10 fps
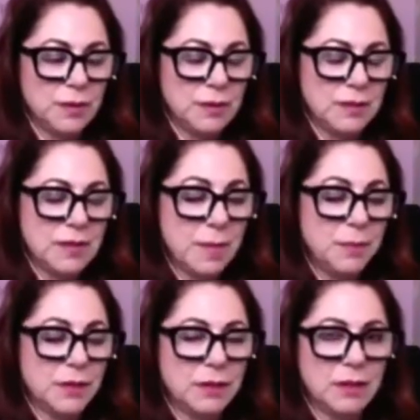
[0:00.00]

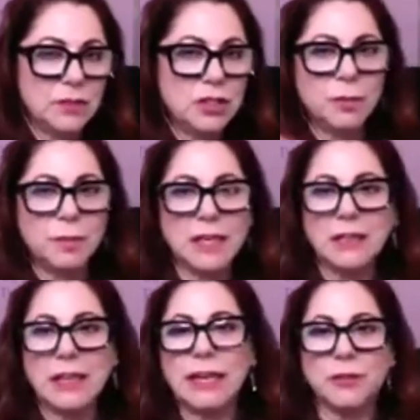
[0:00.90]
depth and there's so many
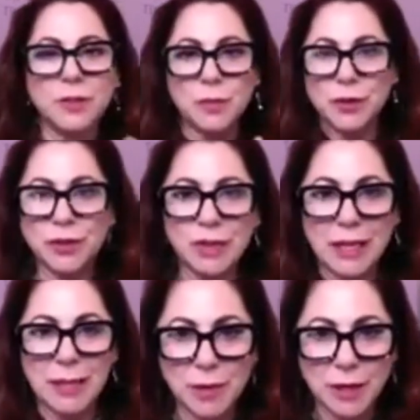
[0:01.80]
layers when you're
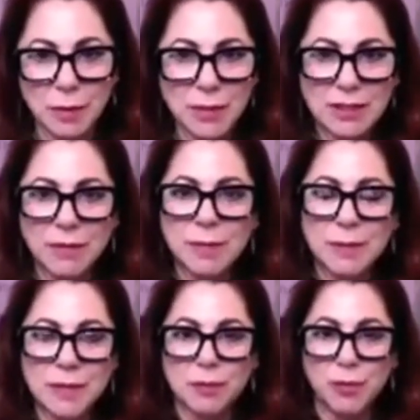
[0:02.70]
collaborating because
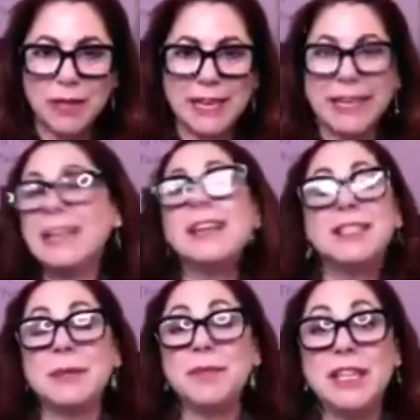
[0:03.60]
everybody's bringing
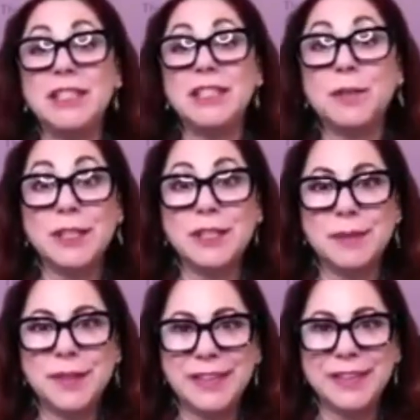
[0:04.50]
something different to the
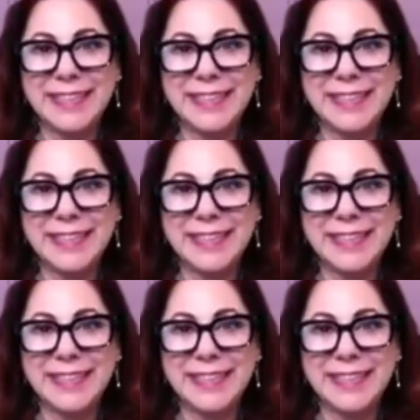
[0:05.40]
party.